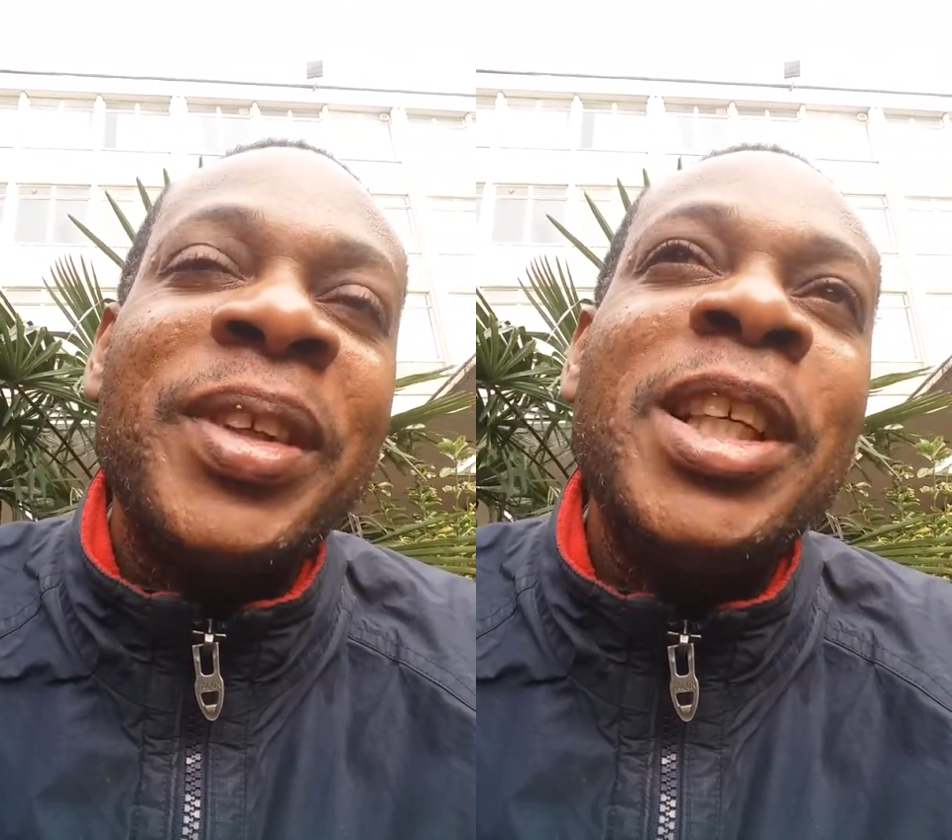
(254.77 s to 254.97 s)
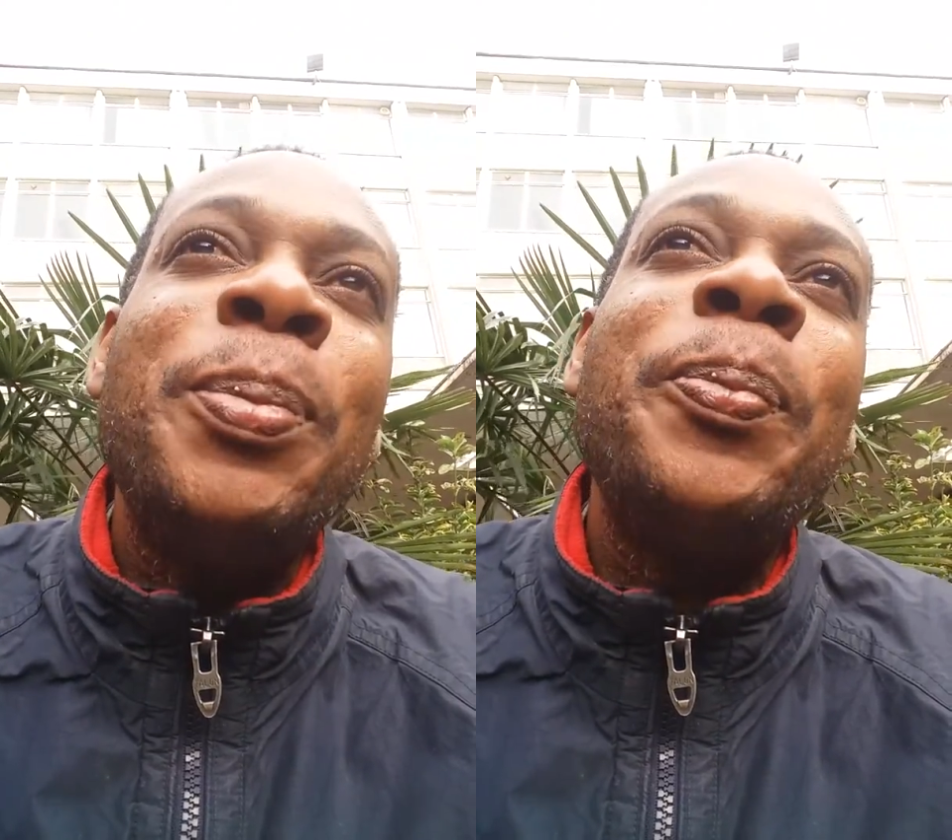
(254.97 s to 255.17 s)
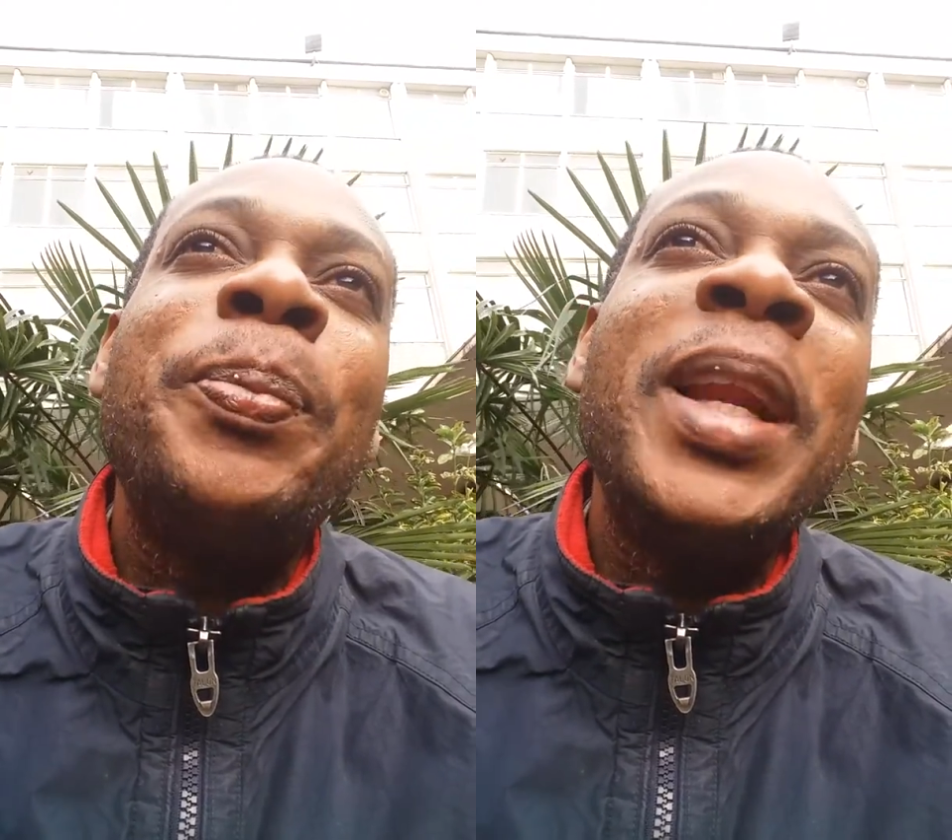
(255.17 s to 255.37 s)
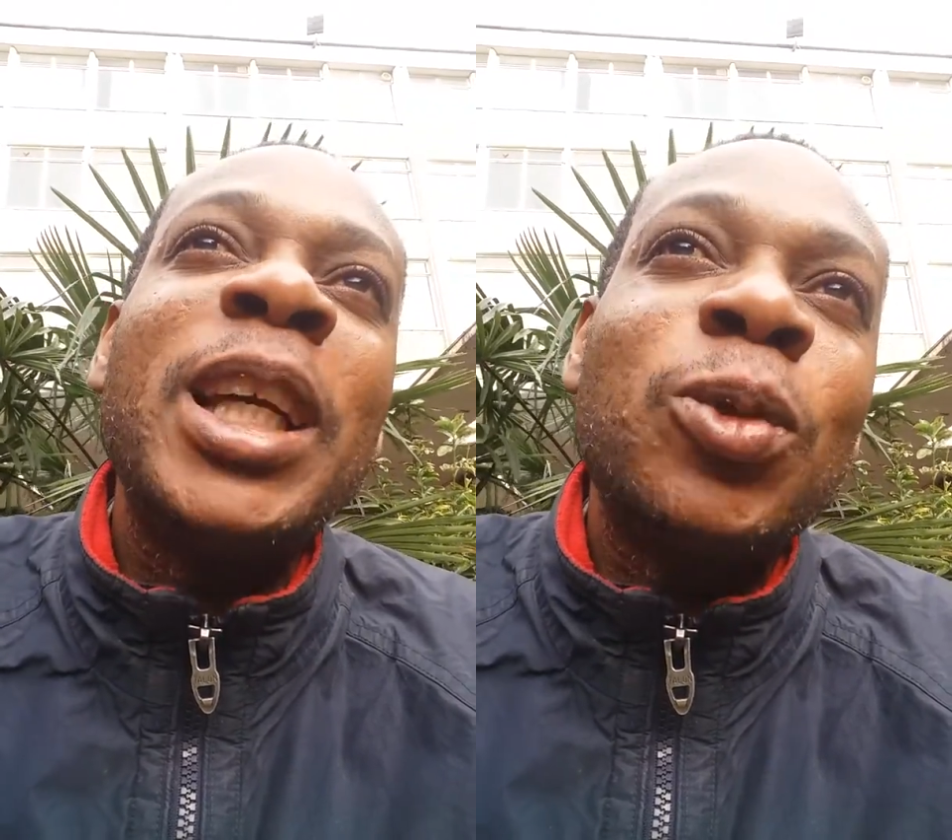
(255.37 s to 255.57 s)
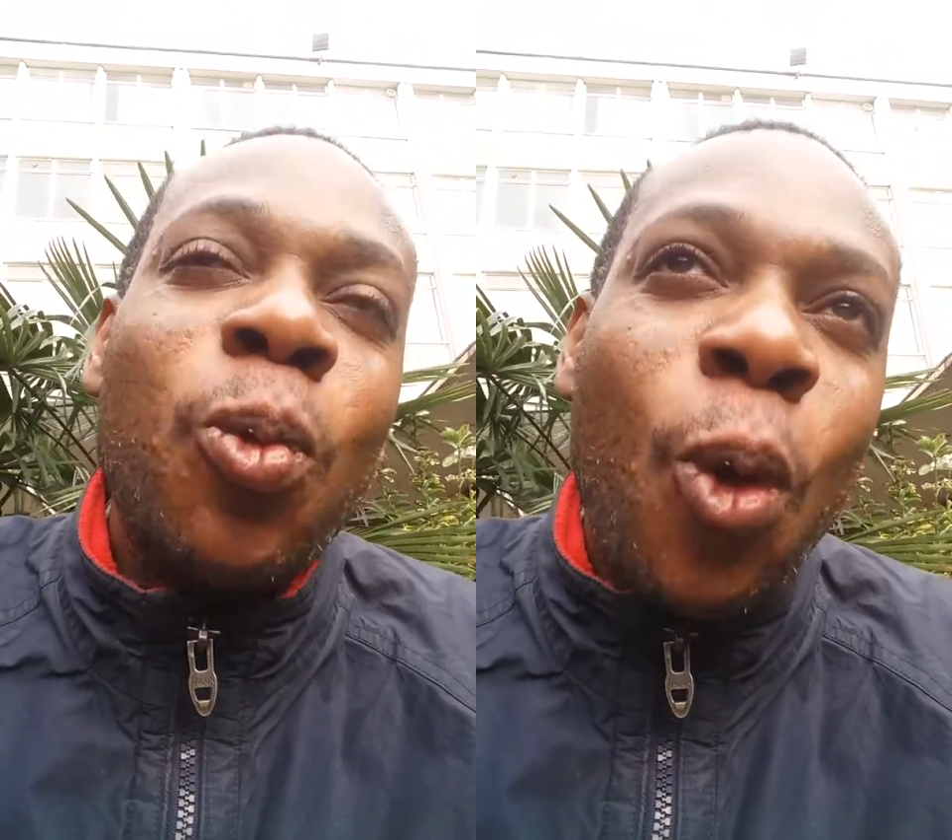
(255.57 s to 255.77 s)
He
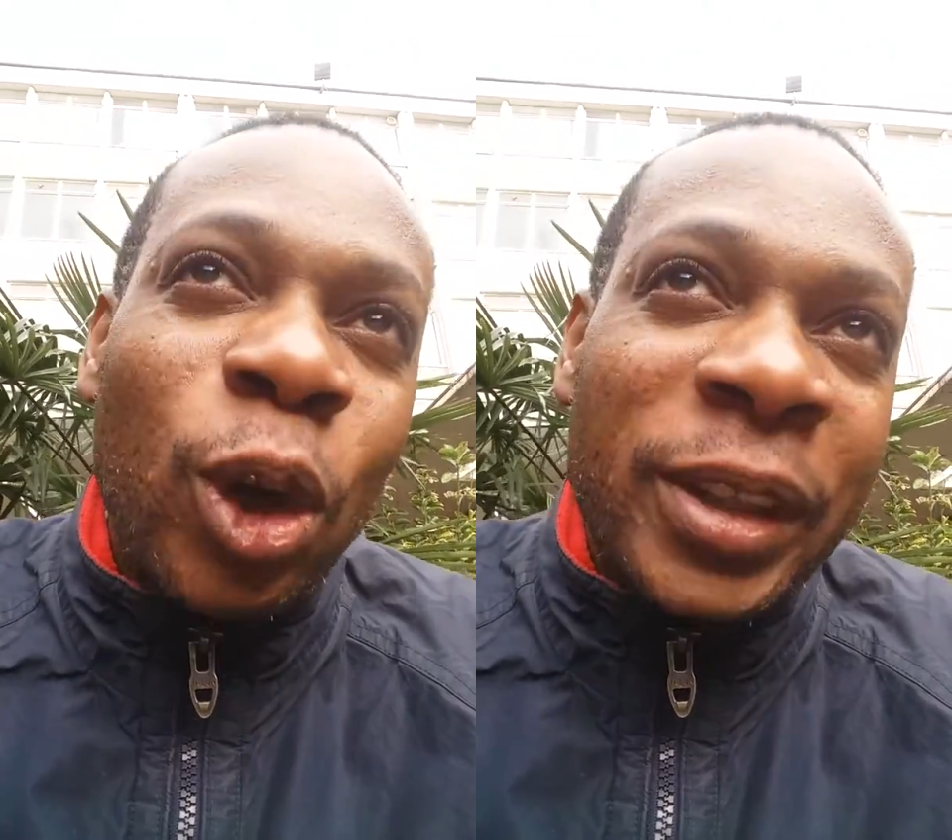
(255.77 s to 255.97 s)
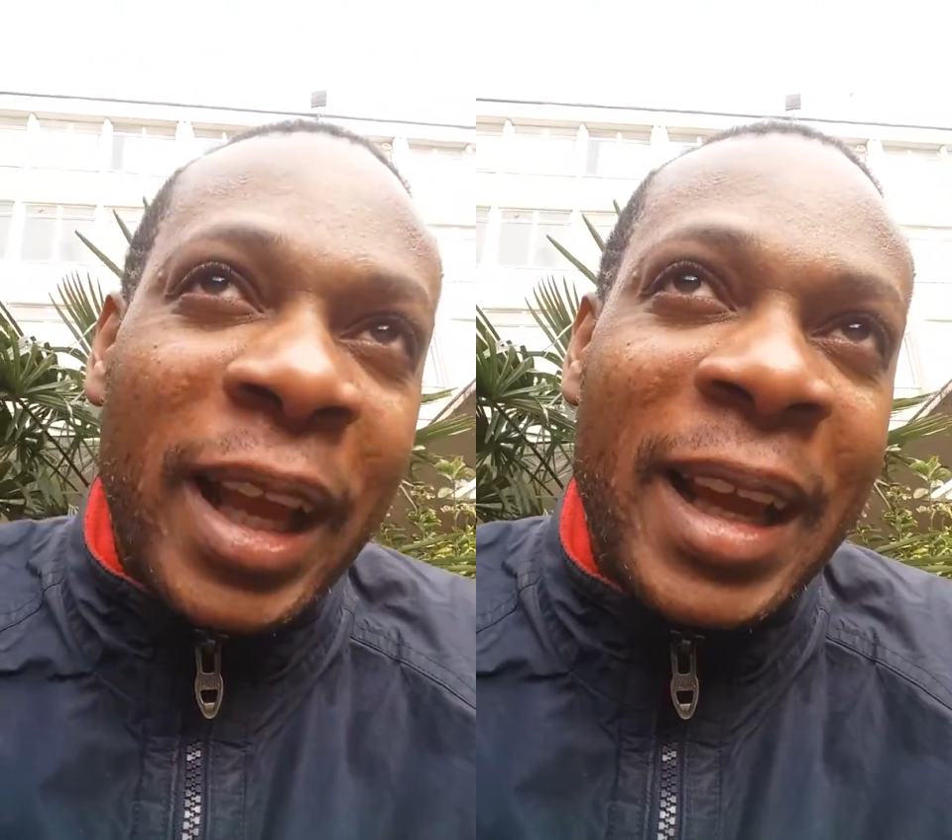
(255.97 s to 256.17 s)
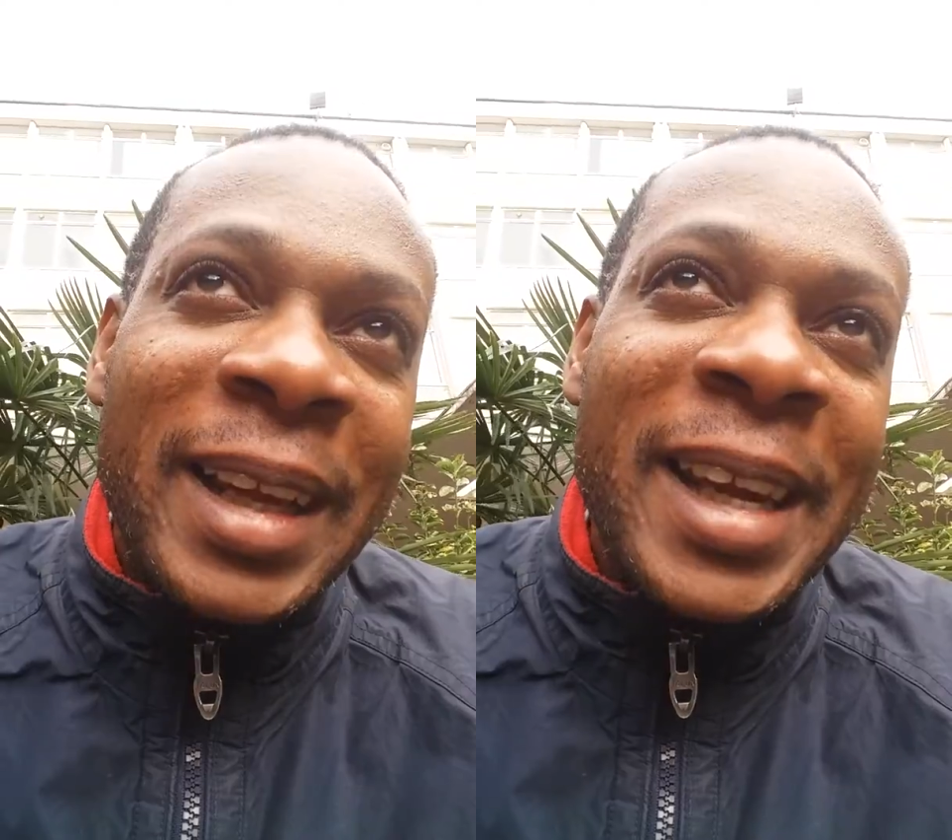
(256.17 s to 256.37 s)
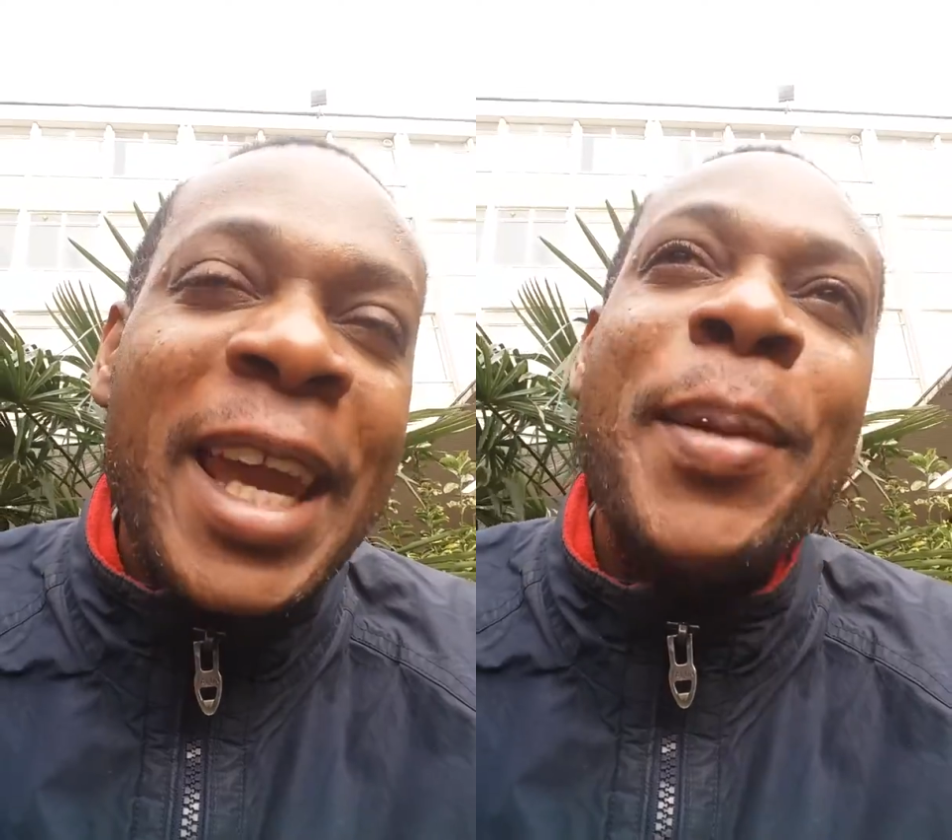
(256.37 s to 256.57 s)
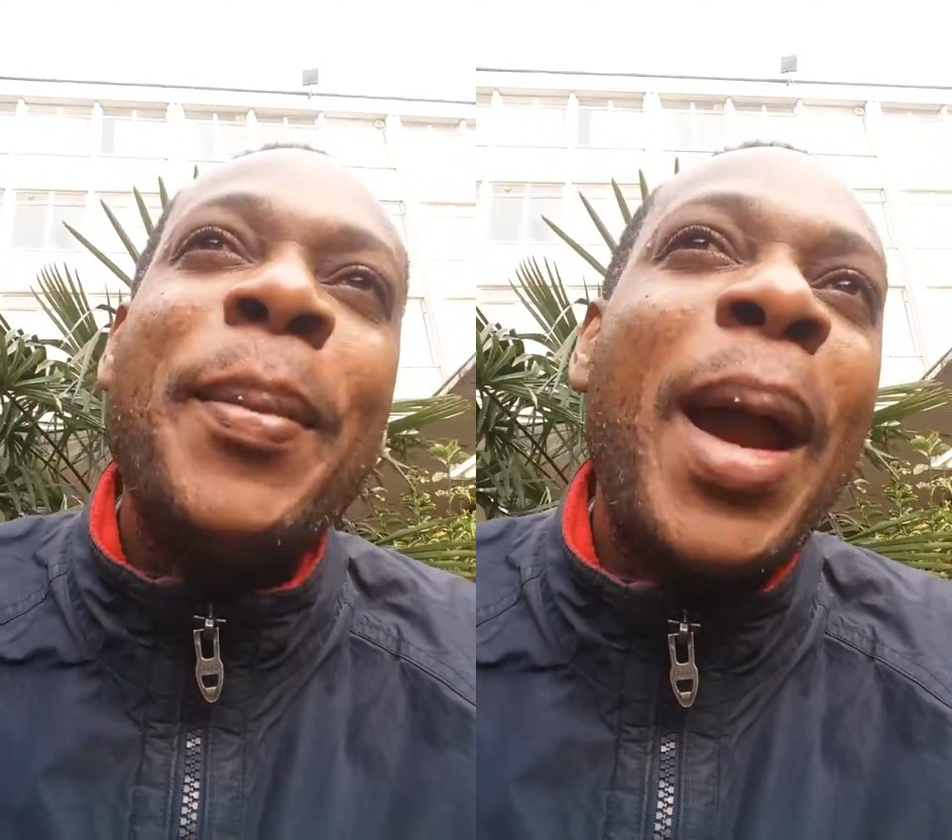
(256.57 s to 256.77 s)
placed water
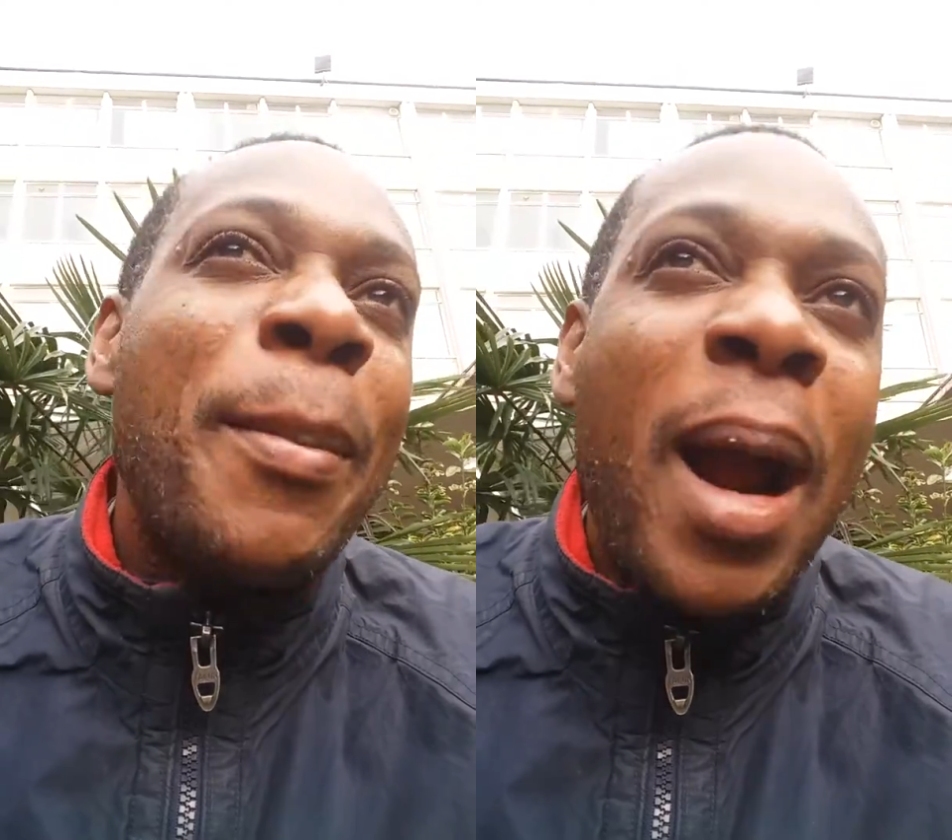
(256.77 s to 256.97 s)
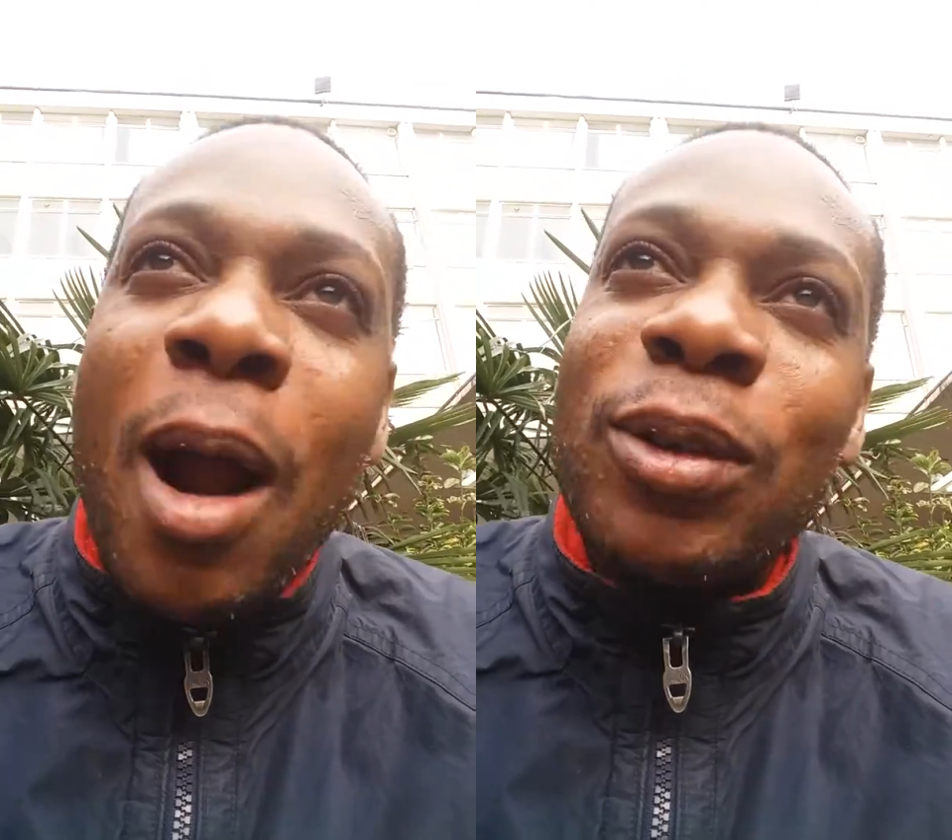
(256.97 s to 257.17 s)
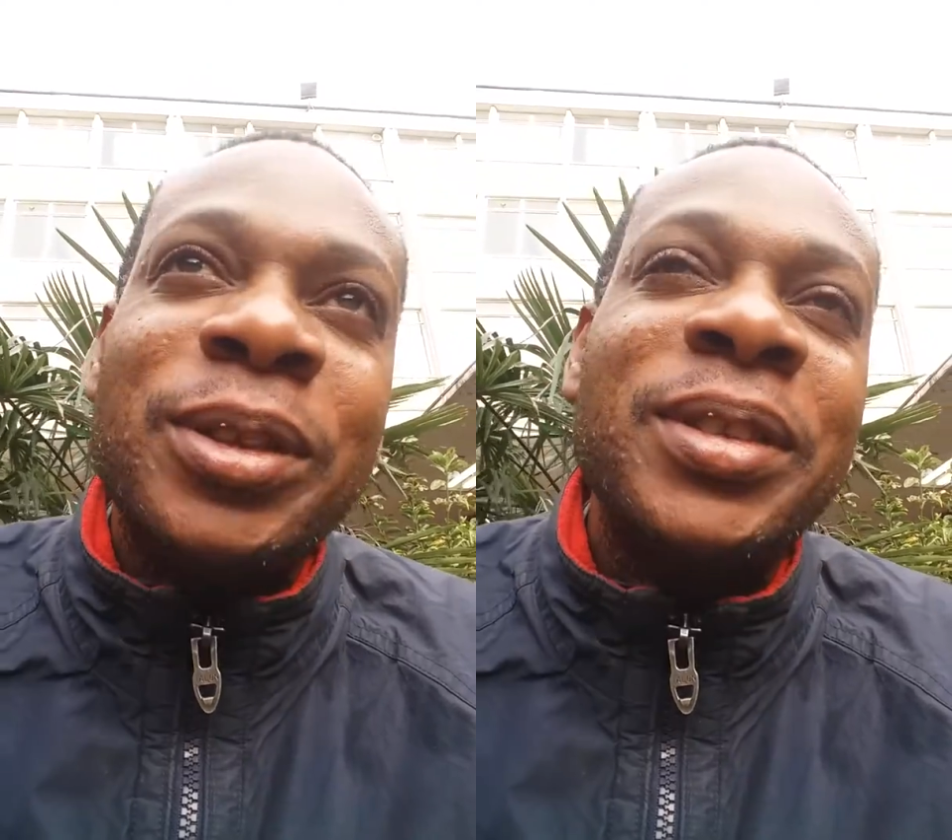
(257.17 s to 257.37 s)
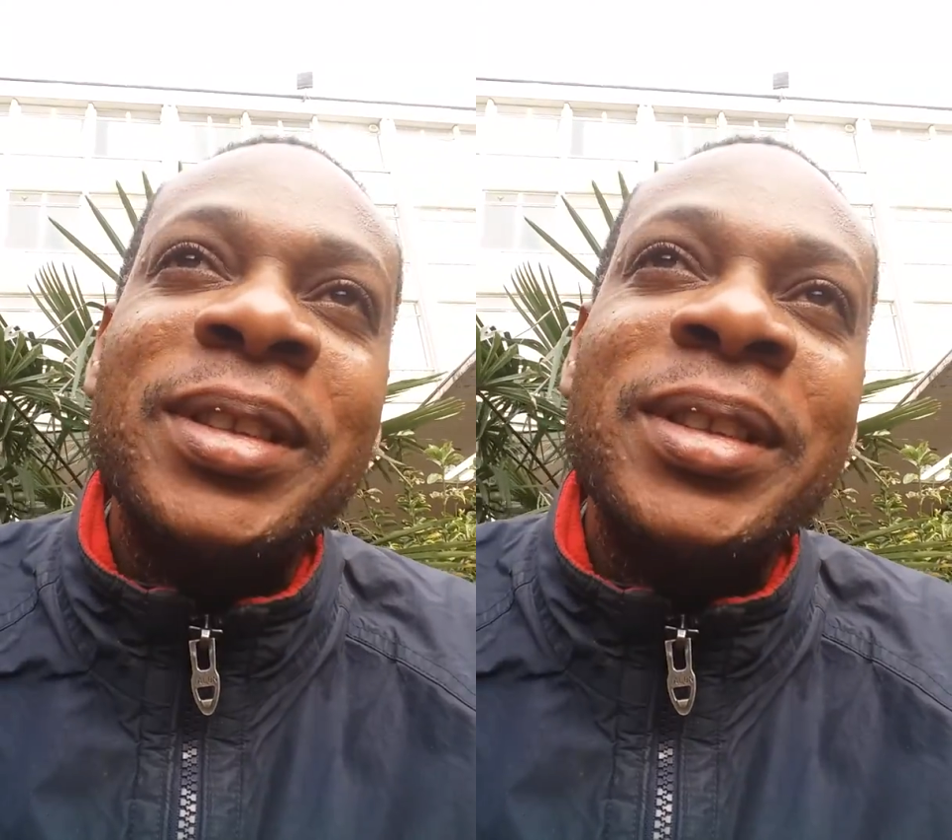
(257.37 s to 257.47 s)
in my mouth.